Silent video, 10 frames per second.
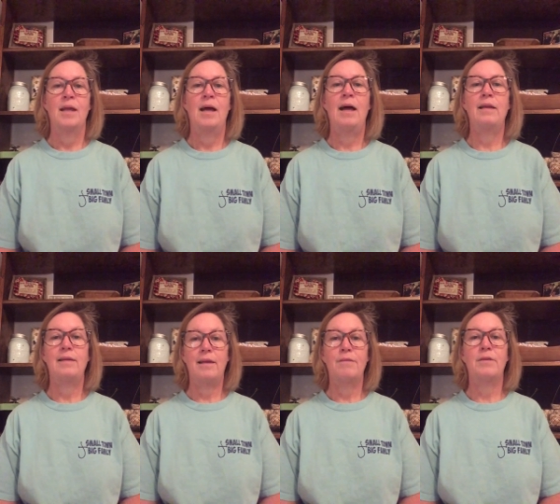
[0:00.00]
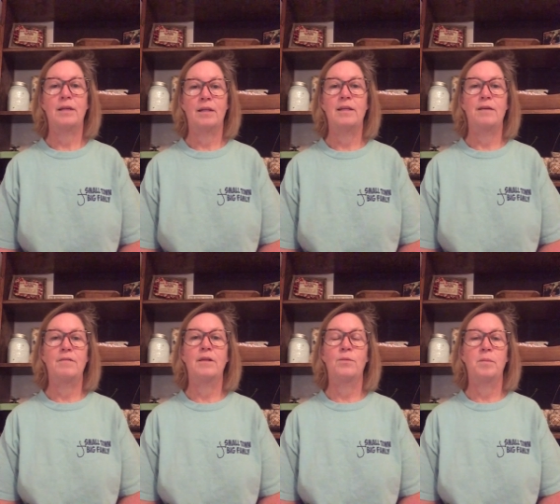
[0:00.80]
I definitely
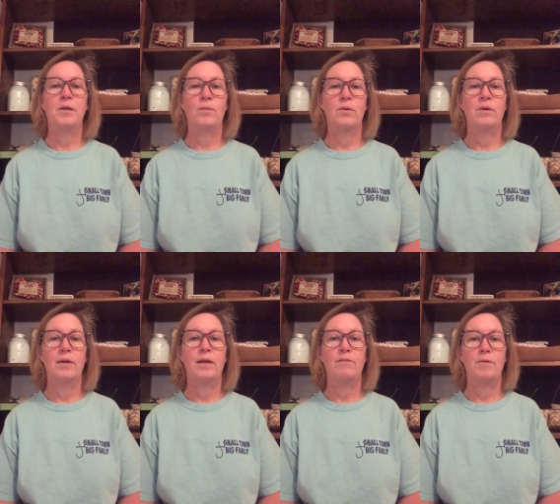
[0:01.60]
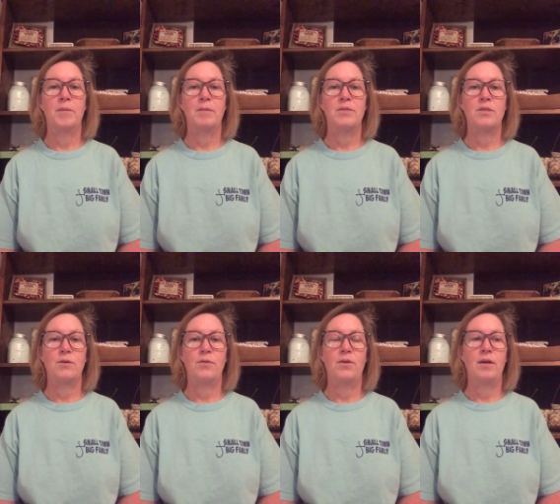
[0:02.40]
will be ordering again from them
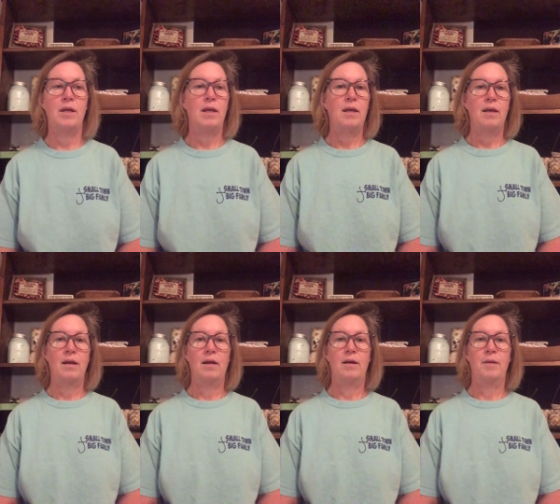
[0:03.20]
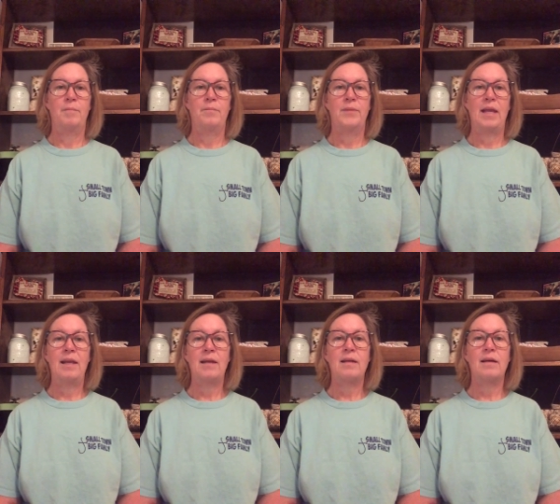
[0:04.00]
soon.
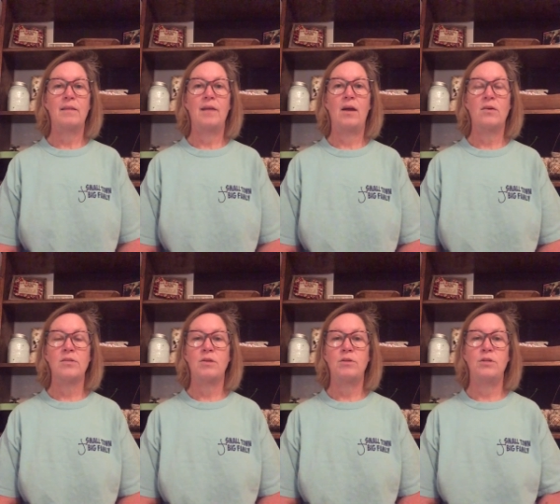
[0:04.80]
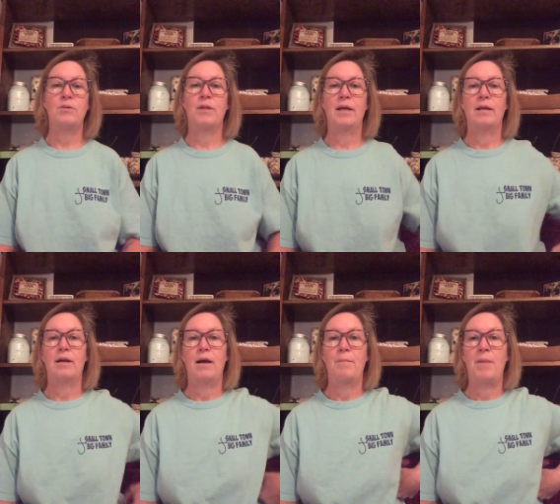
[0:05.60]
And they also do like
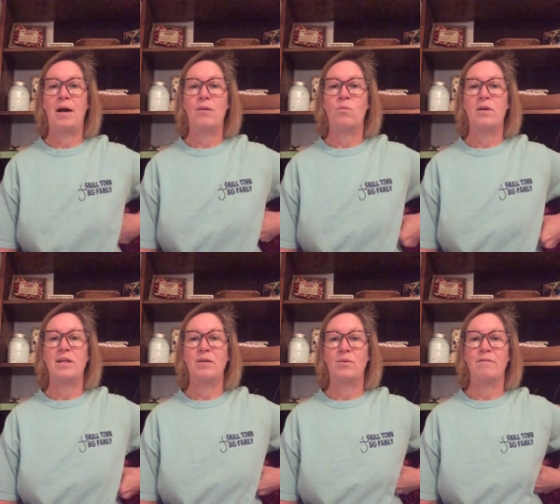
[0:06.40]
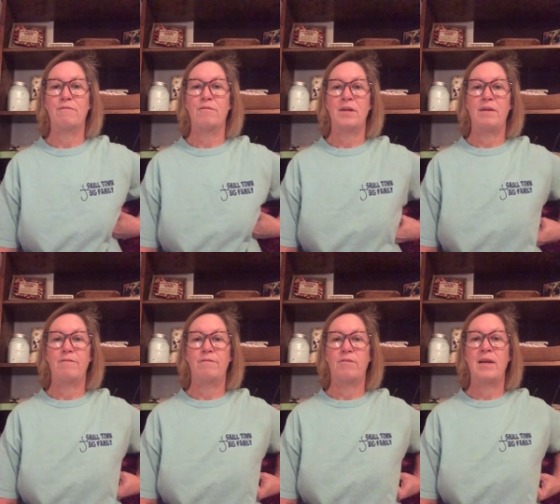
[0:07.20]
a buy one get one free
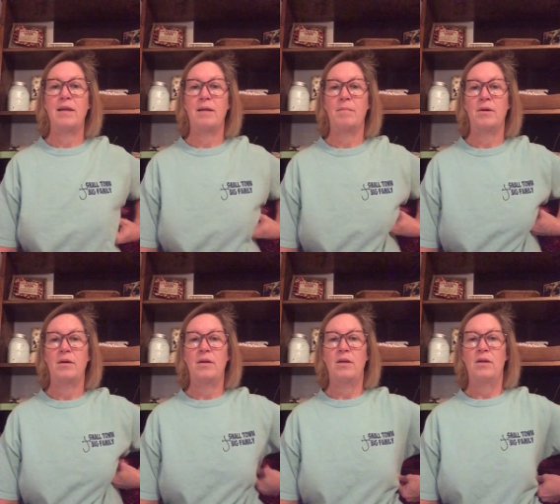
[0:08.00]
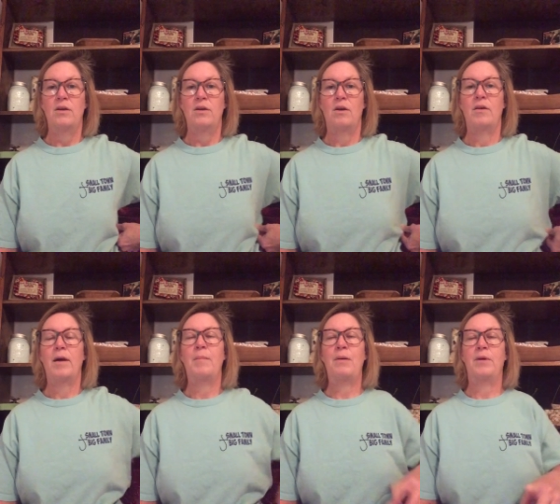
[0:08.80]
frame, or
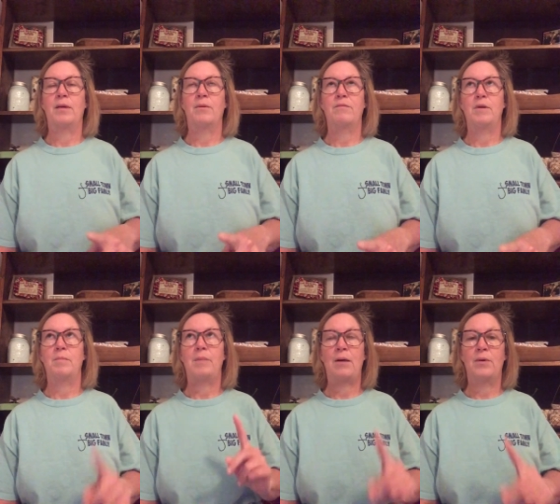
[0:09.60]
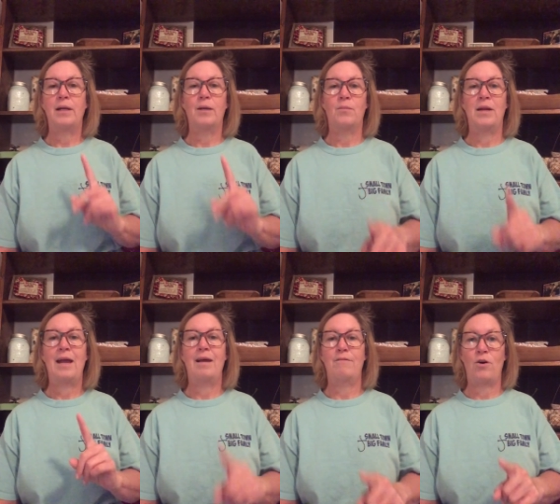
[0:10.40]
not buy one get one free, buy one get one
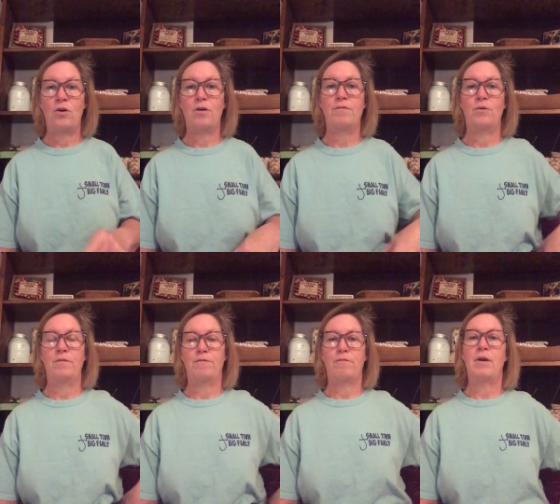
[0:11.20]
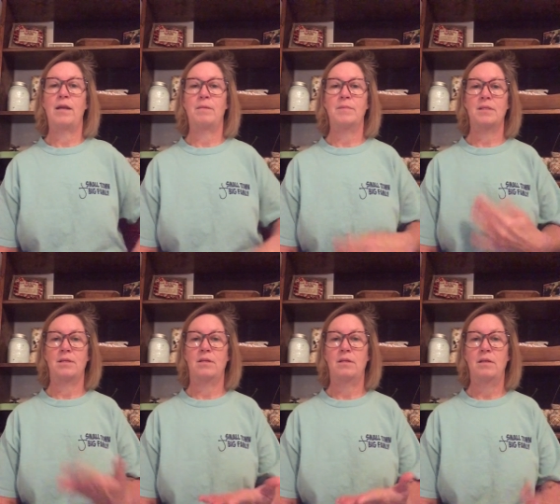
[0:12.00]
half off on frames
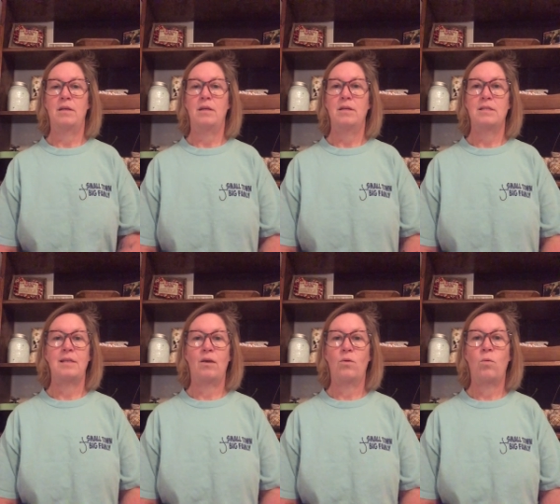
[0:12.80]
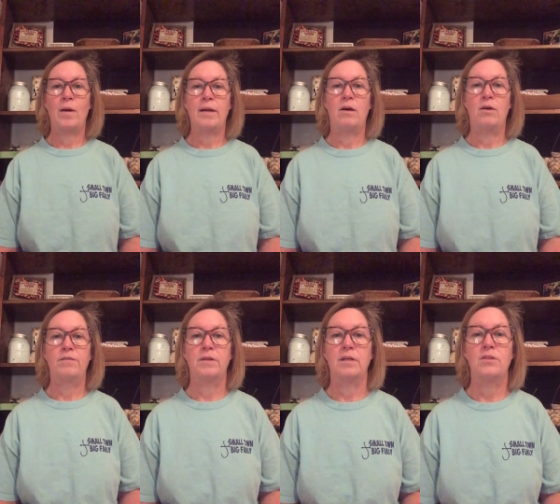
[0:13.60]
sale quite
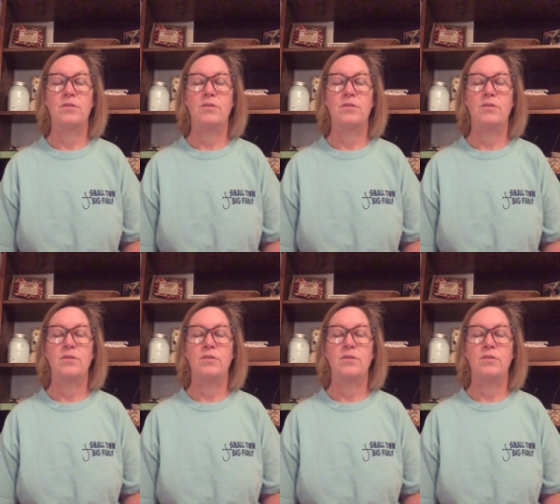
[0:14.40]
often.